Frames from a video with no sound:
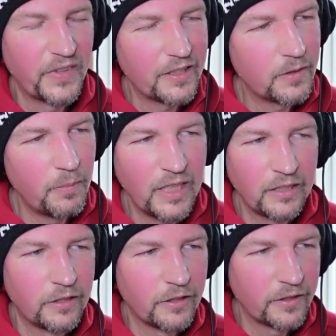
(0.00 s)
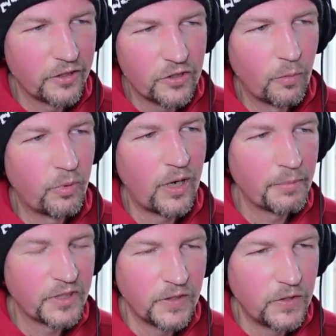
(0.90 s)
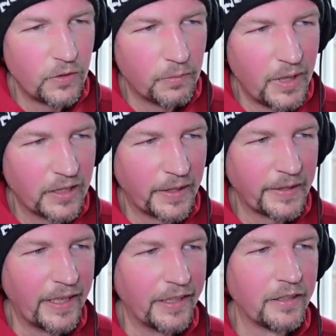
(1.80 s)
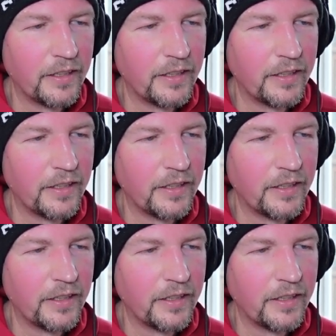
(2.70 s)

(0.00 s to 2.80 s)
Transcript: As a manager, there's no promises you can make like that.